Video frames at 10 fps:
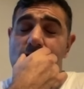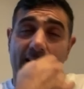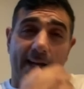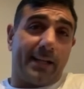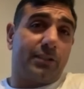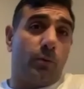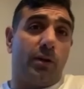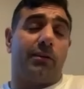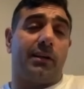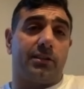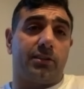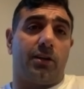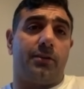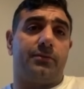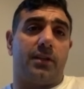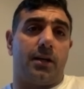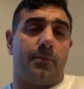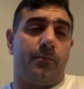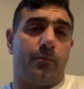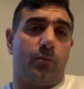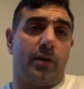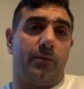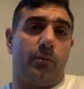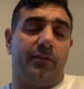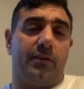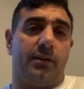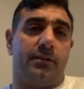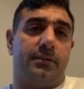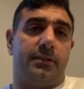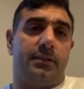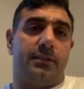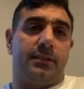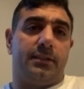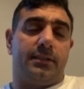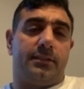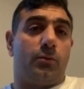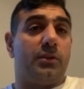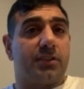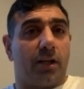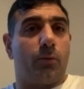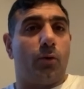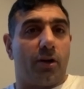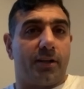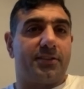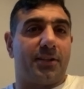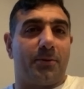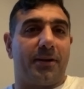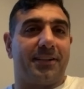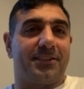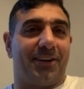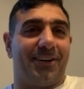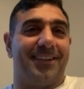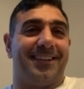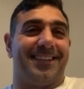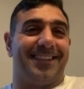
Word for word: actually, we are in Qatar. Um, we're, we've uh, we starting work, so we're in Qatar.